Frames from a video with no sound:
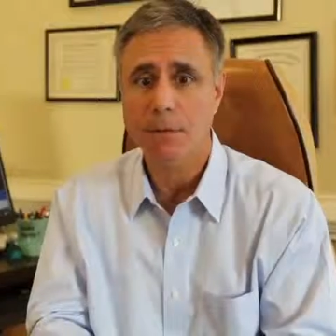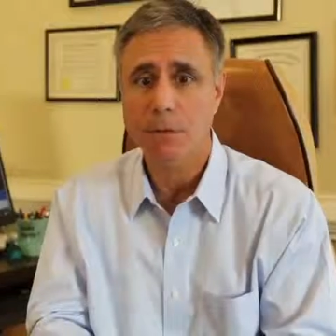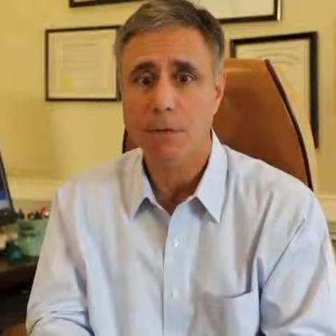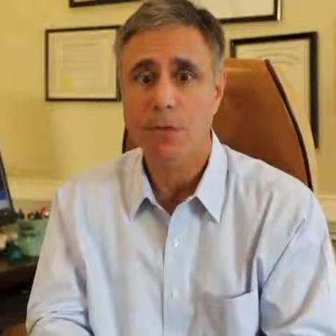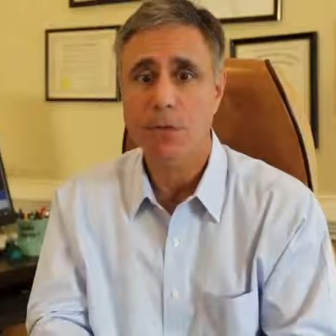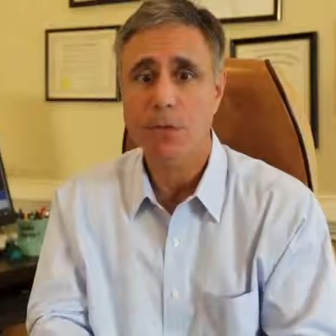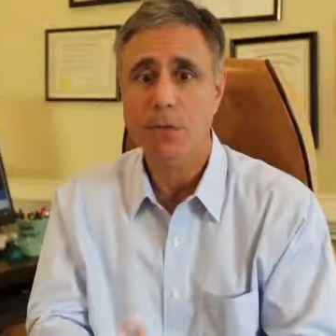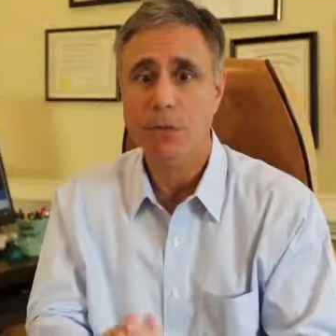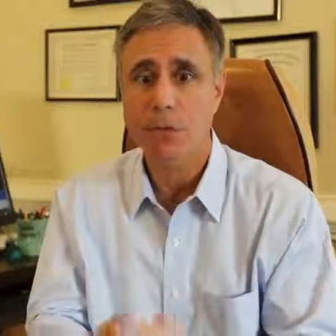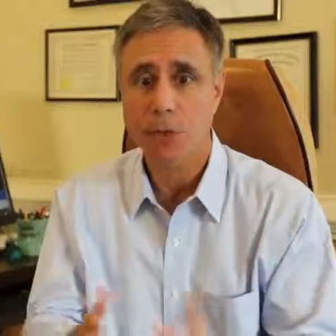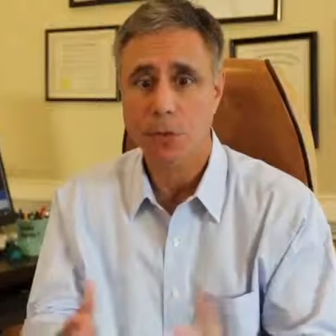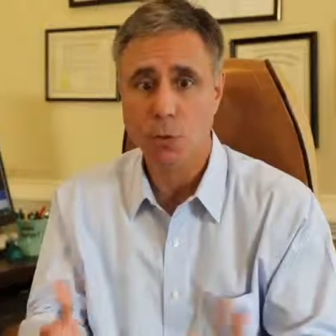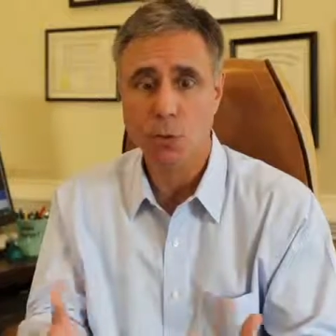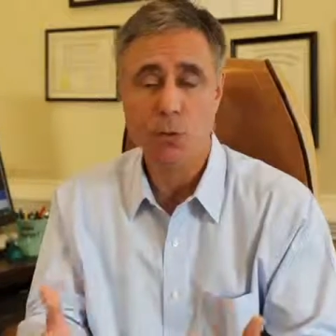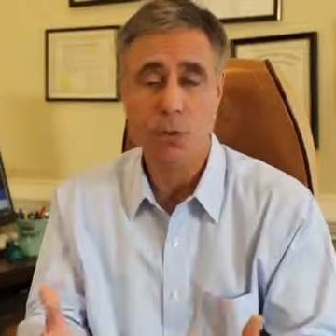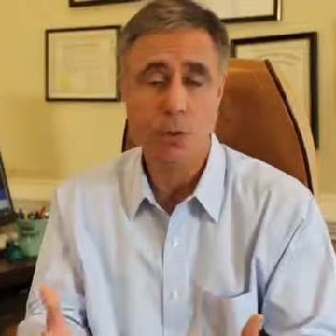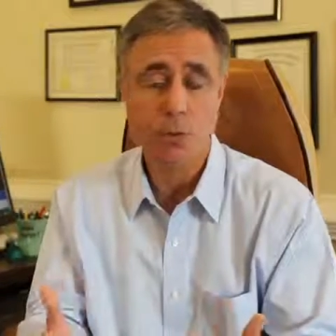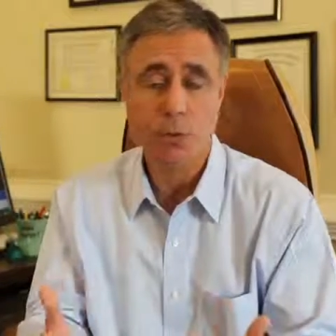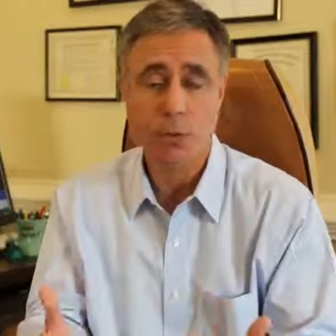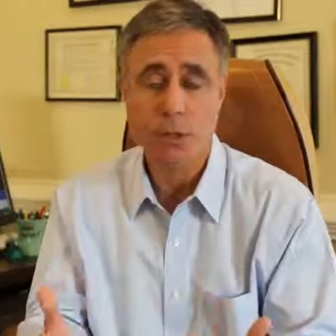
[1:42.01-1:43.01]
those are the
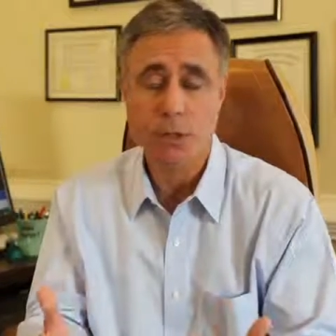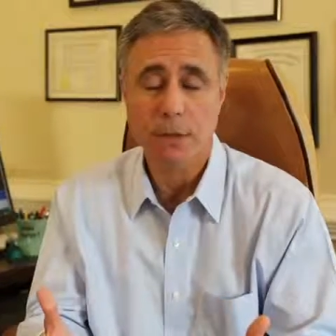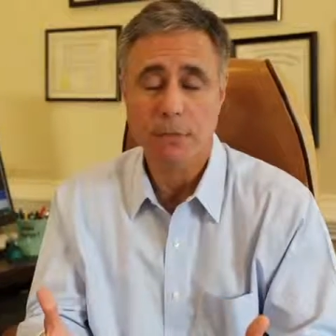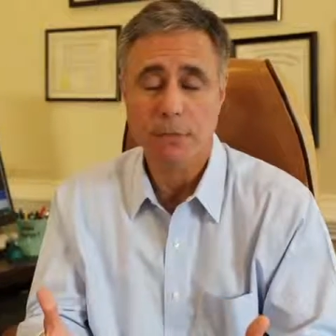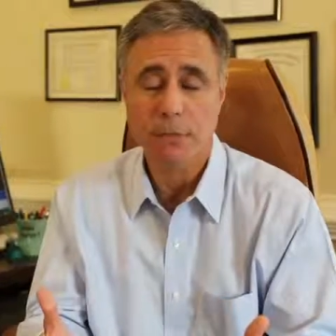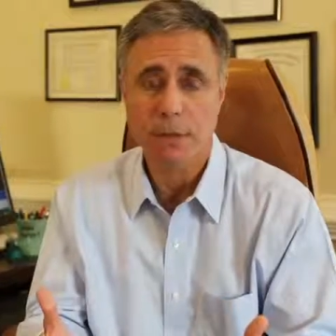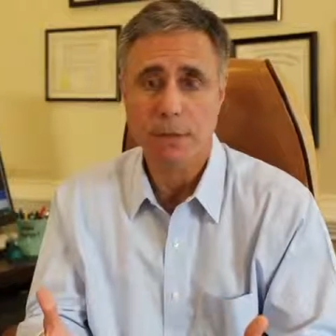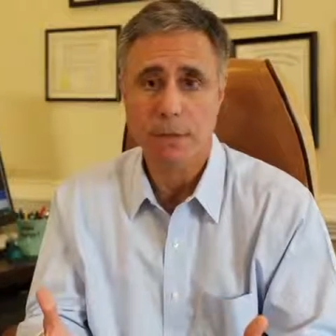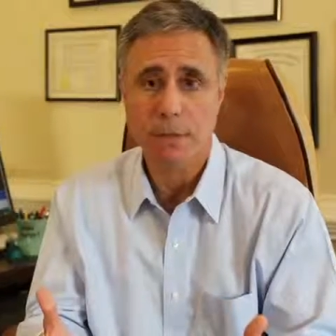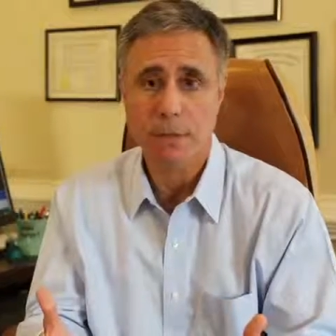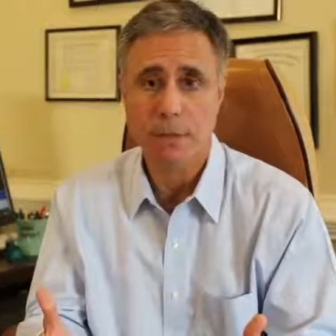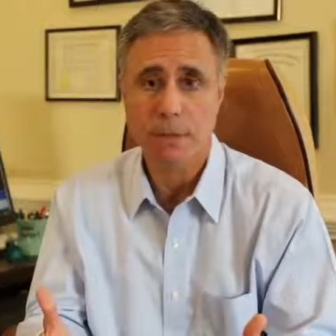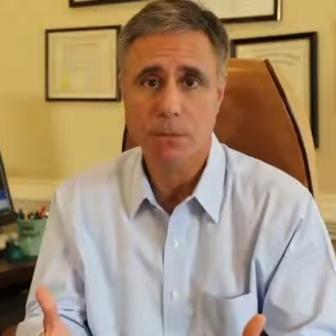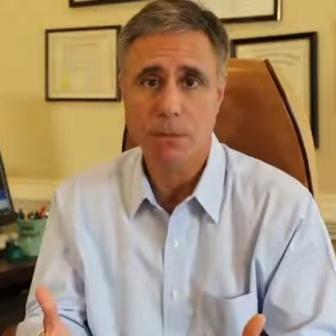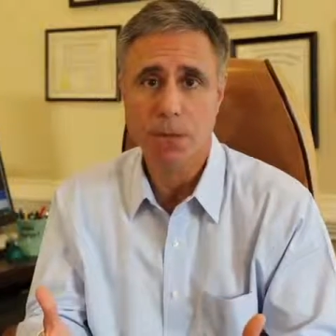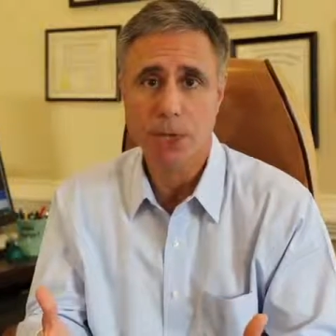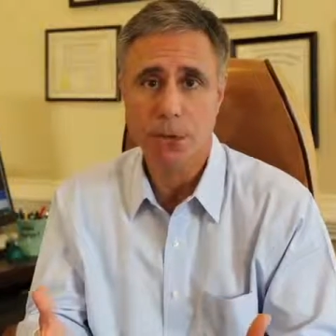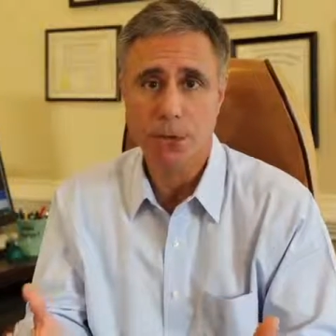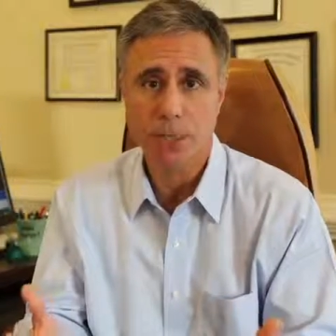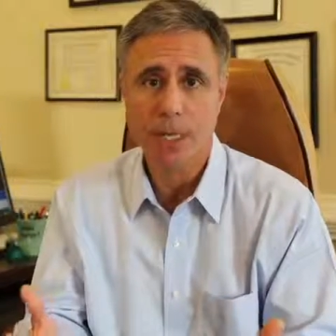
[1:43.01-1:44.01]
sources really from
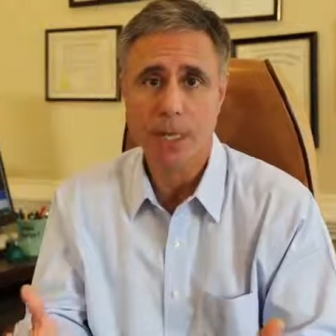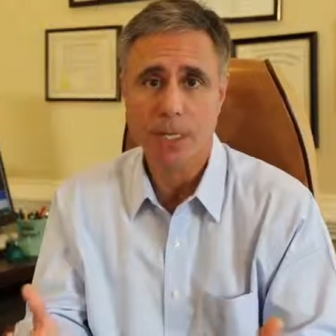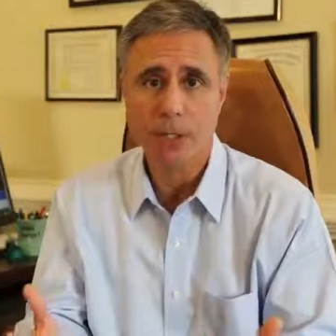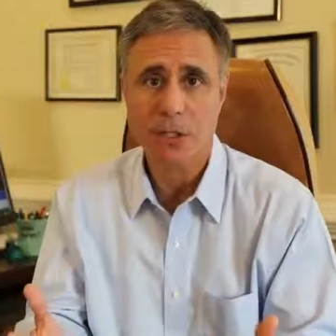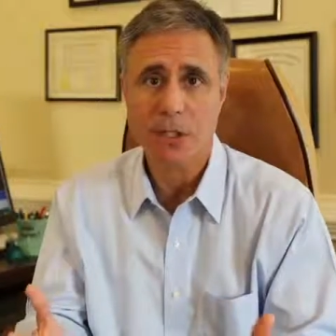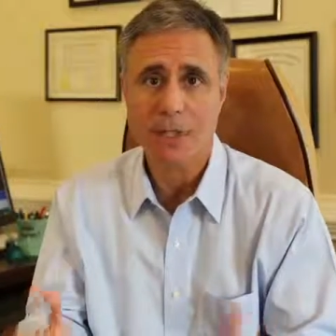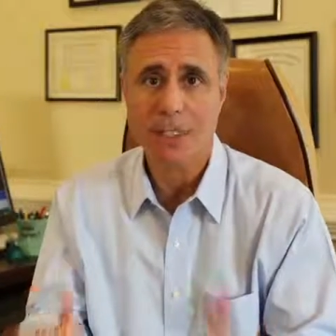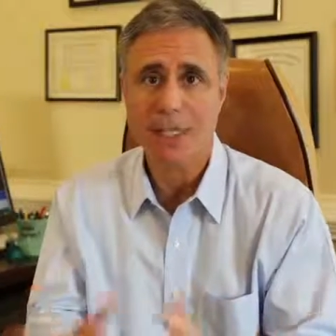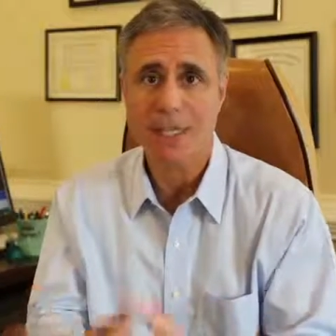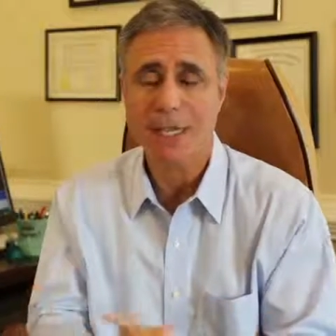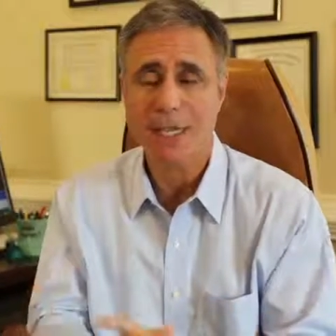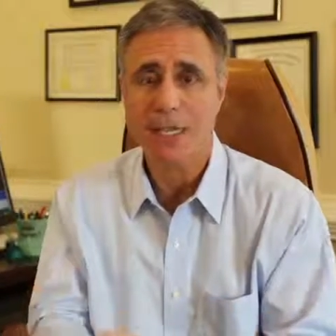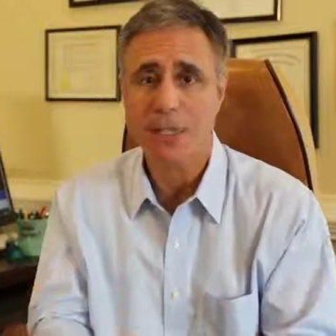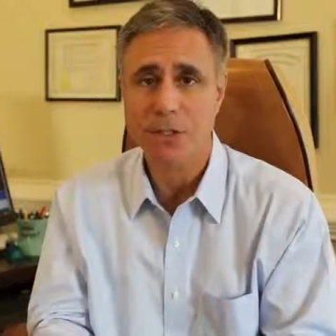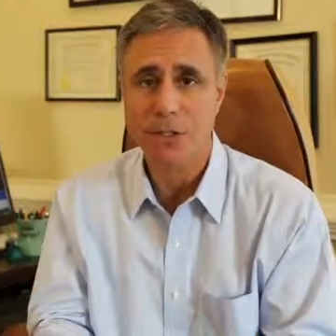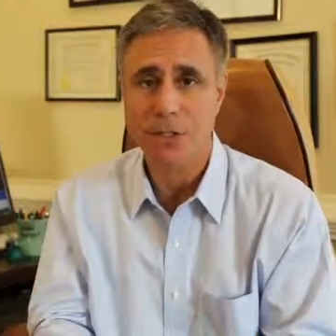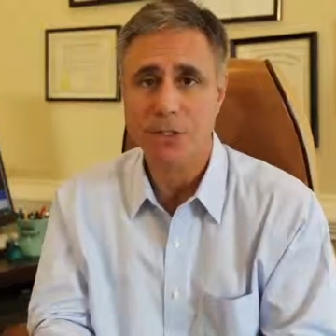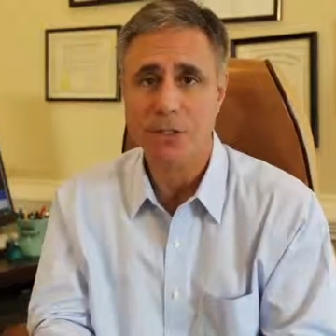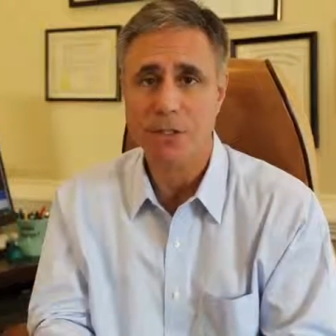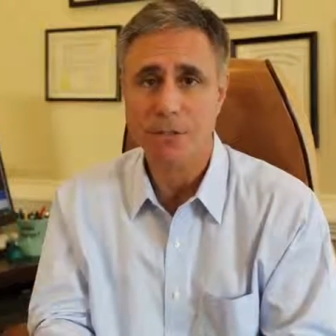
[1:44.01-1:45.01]
where we actually get the
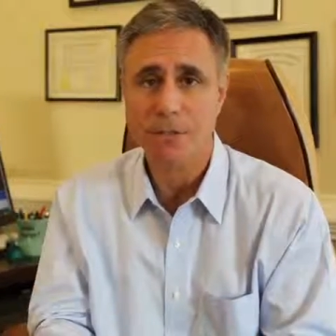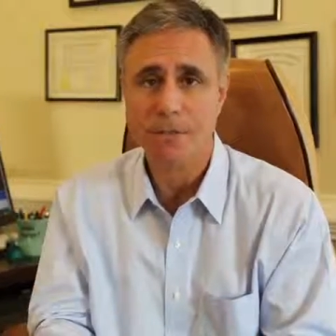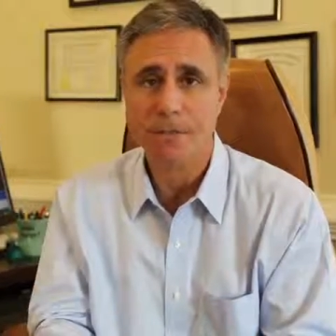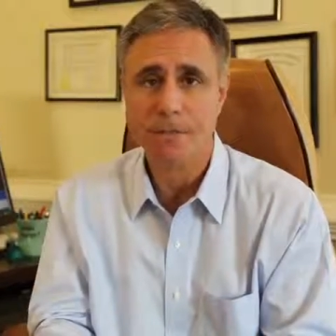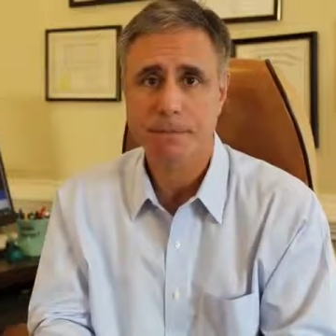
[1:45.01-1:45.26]
cases.